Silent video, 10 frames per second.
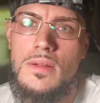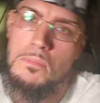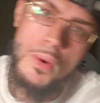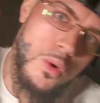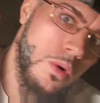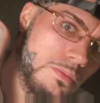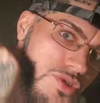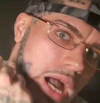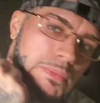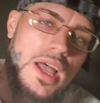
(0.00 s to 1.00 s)
boom,
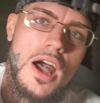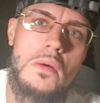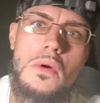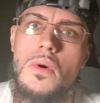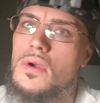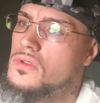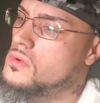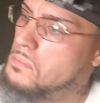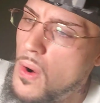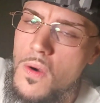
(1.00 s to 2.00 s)
drop an elbow on you,
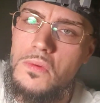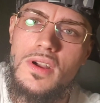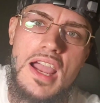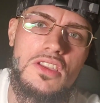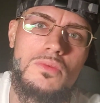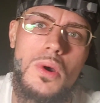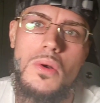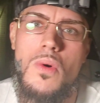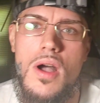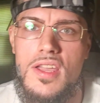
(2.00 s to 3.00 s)
boom, crack you with
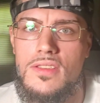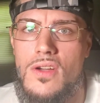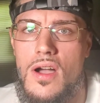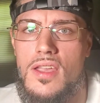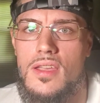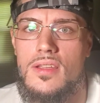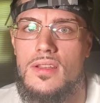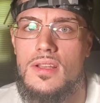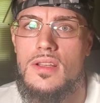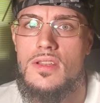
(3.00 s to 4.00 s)
a walkie-talkie.
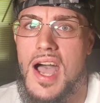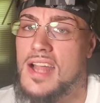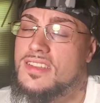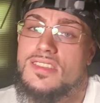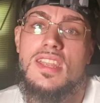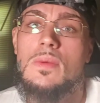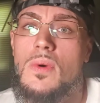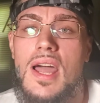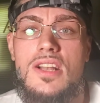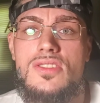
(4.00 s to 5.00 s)
I just did
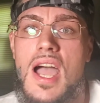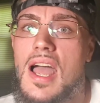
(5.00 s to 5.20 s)
what I tried.